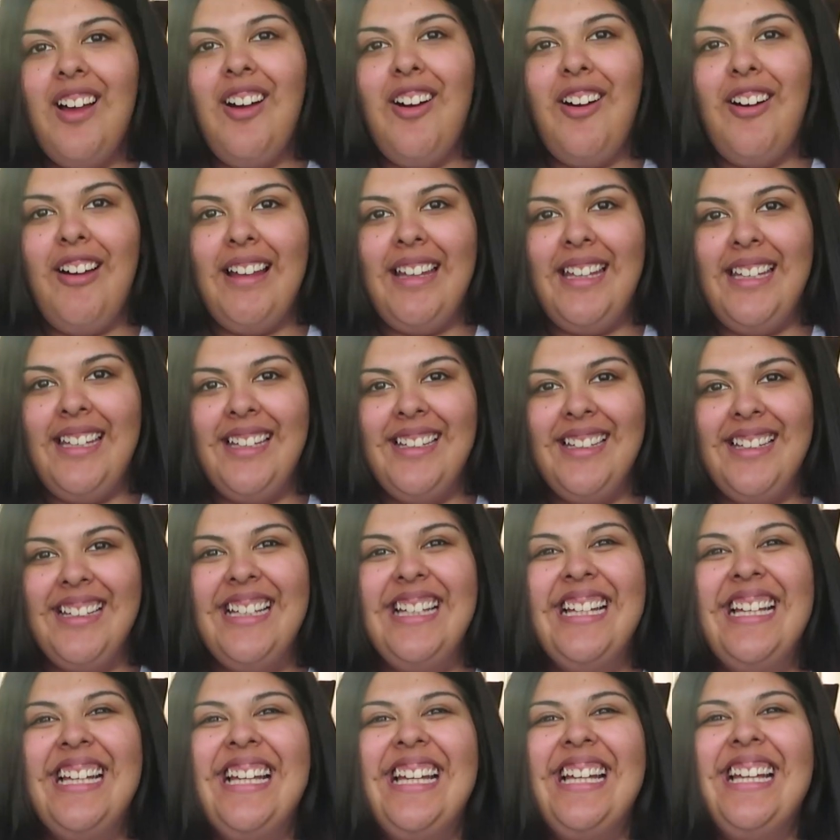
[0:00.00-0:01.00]
Hi,
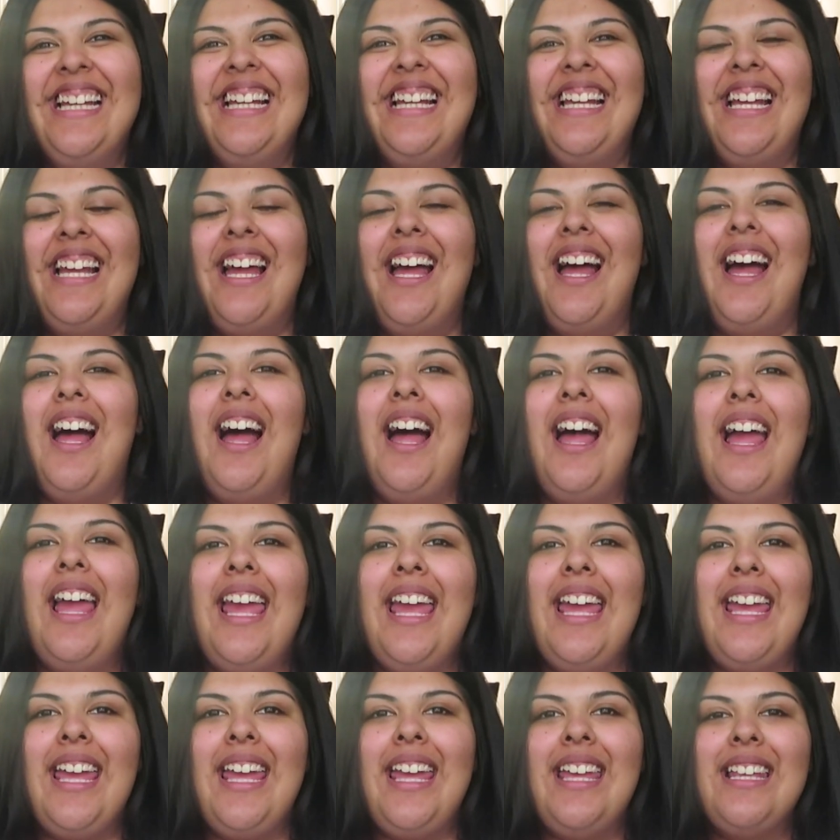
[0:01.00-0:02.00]

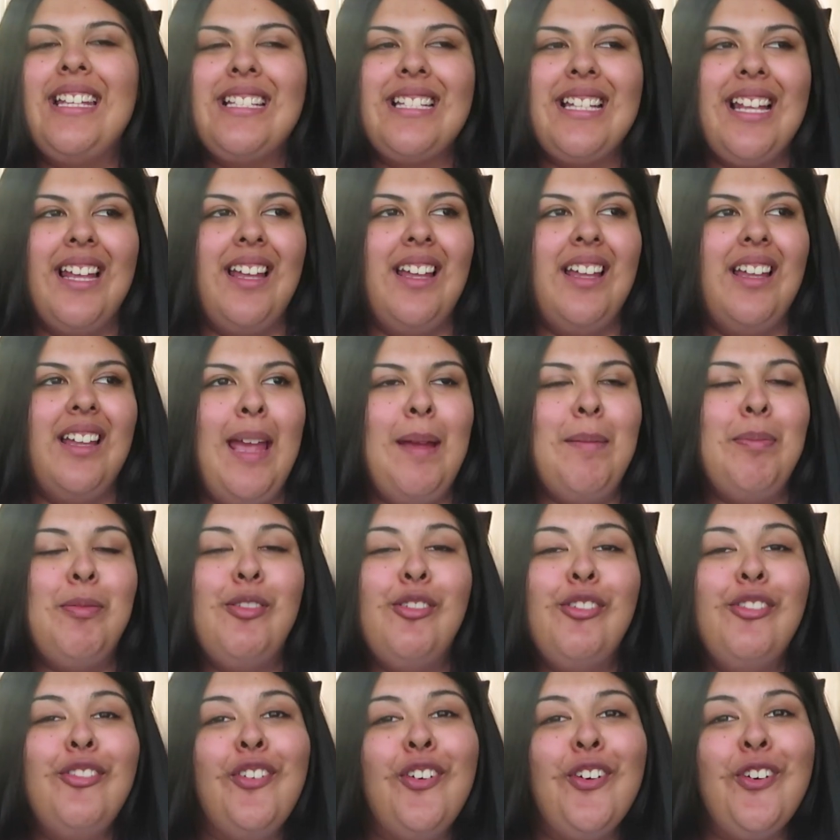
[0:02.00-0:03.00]
it is
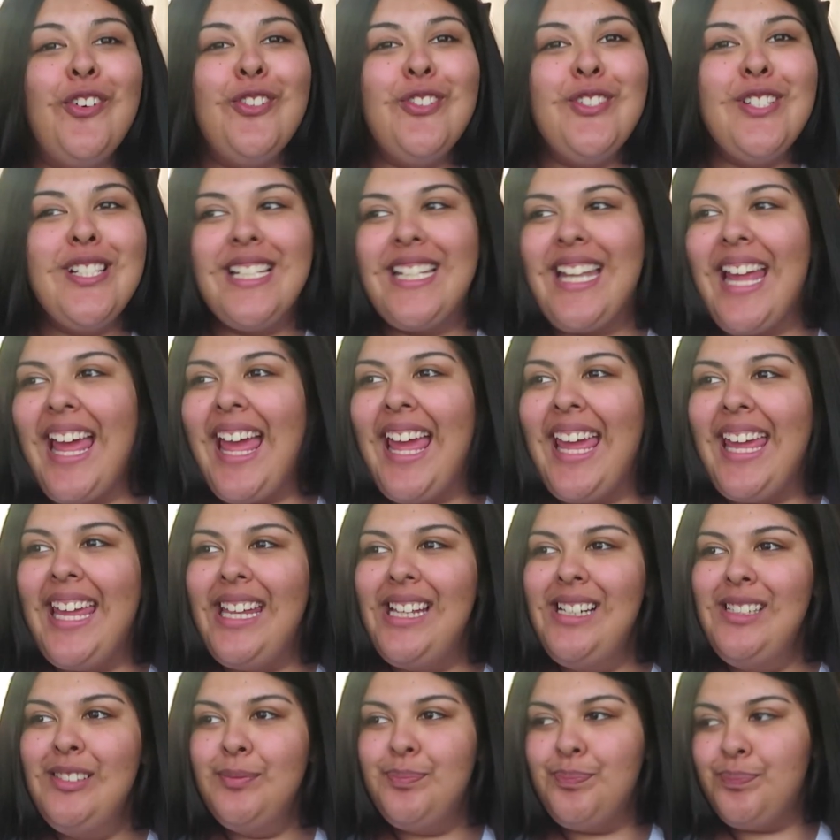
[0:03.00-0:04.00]
April Fool's
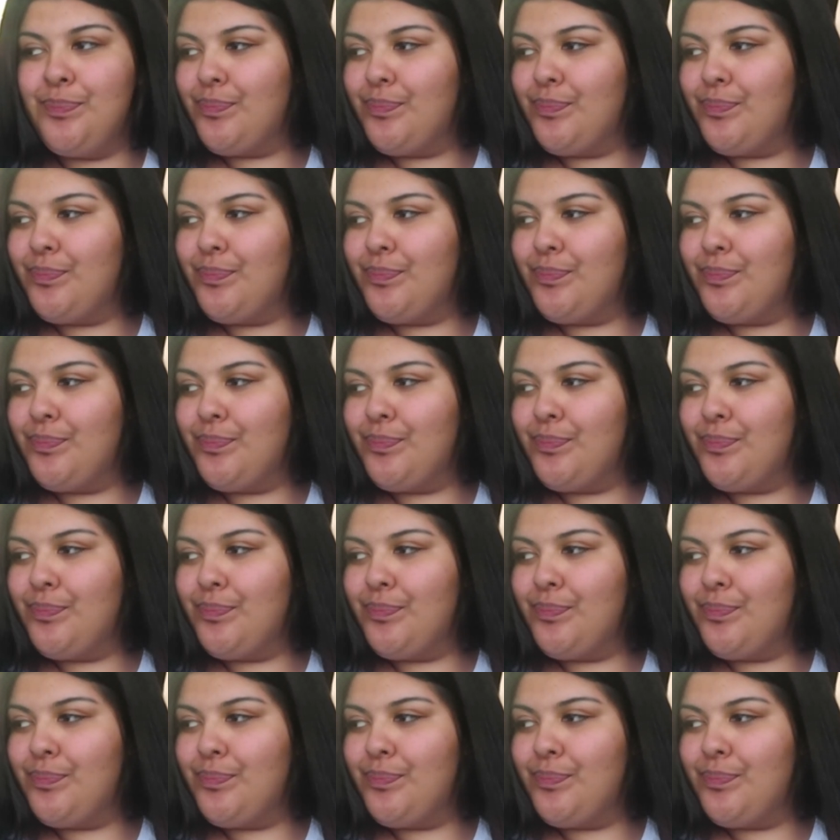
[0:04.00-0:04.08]
Day.